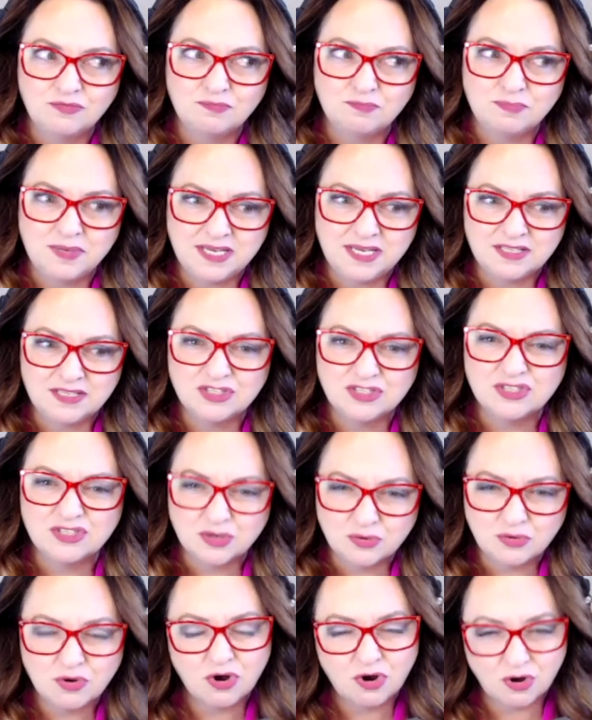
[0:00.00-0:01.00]
being
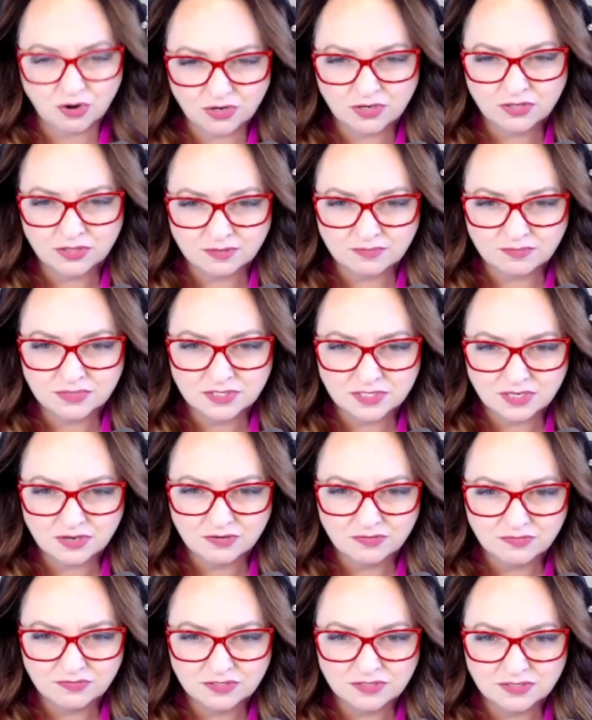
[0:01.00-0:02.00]
so hard on
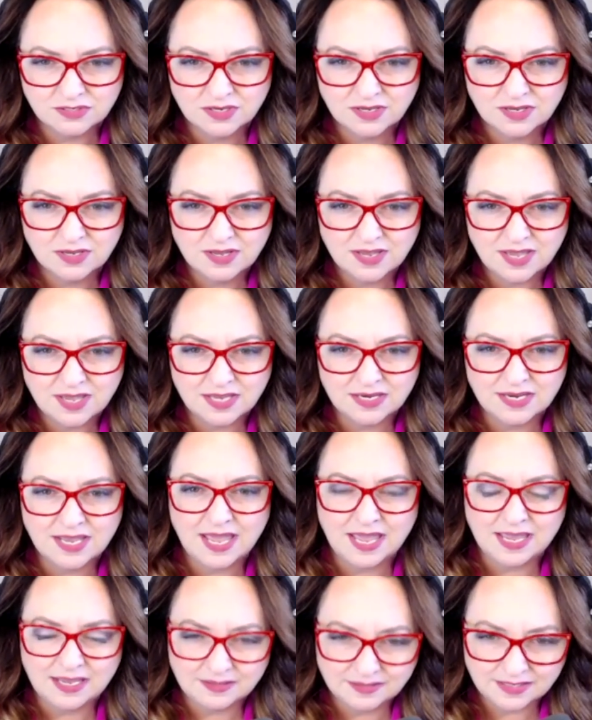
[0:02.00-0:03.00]
themselves yeah. and
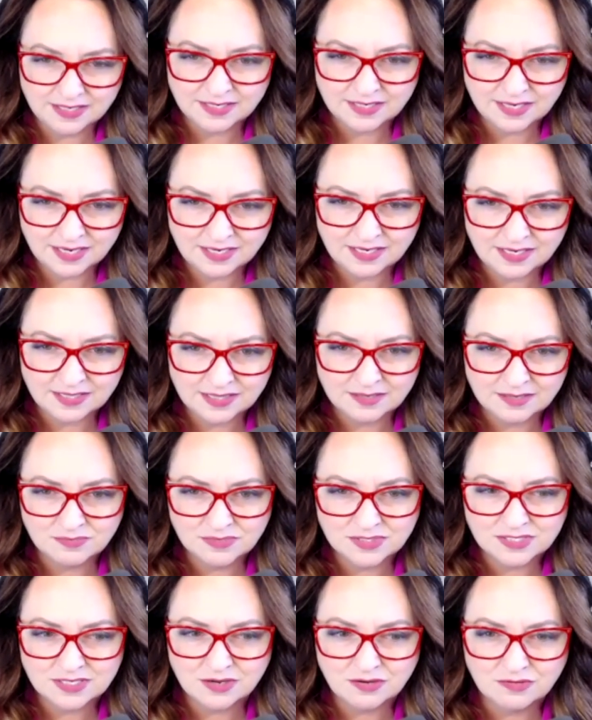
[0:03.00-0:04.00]
alienating
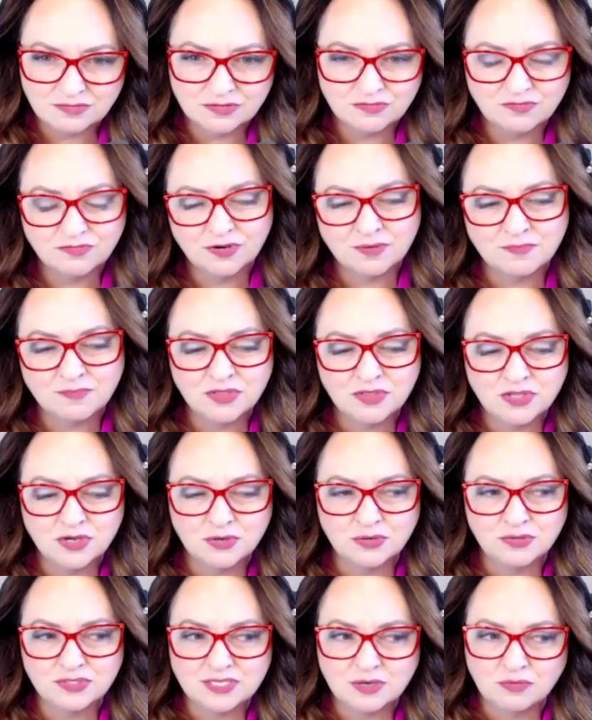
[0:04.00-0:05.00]
themselves from
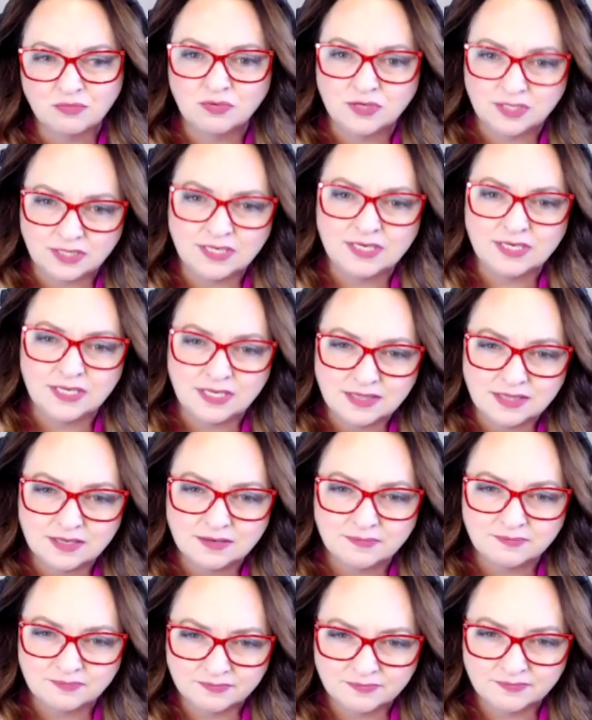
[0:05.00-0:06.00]
those that really need
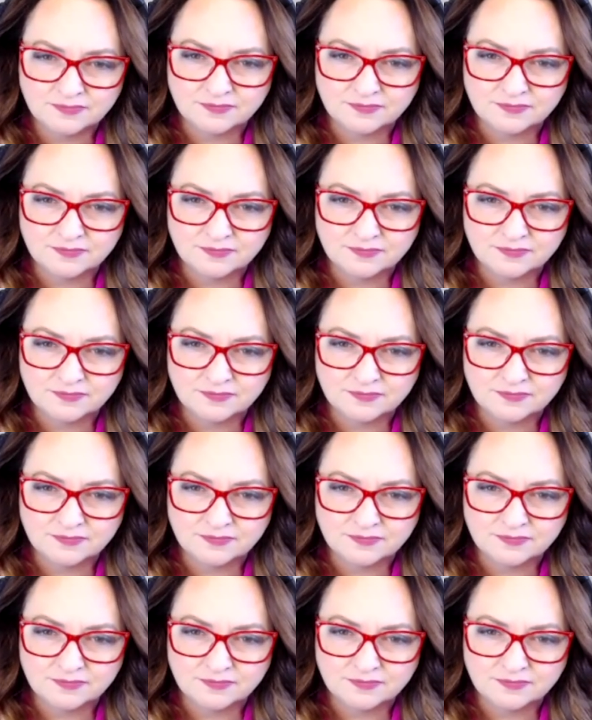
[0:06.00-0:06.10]
them.